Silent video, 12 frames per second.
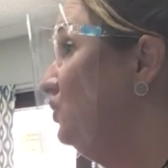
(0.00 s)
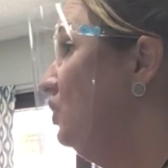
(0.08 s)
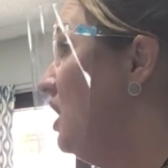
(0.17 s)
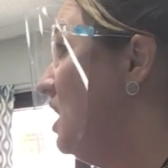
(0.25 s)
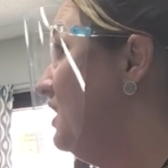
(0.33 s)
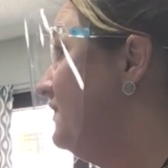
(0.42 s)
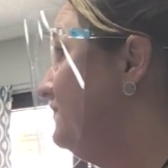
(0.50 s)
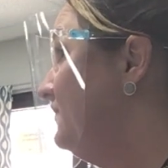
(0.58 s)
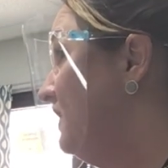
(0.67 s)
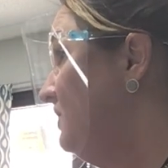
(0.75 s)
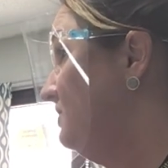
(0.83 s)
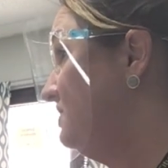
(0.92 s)
a lot of
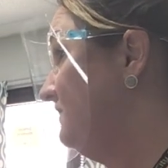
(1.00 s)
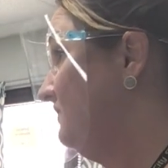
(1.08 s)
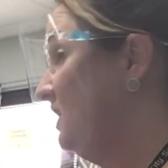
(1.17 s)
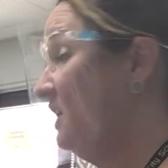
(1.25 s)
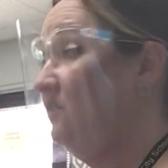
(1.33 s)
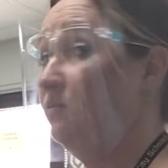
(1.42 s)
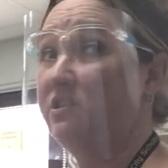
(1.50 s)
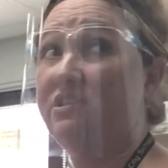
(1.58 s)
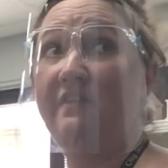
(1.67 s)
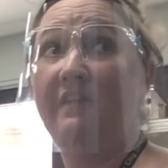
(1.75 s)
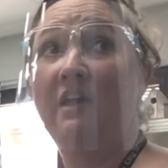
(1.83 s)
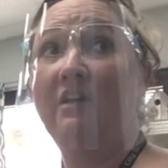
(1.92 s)
figurative language
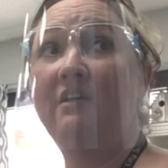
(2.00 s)
in there,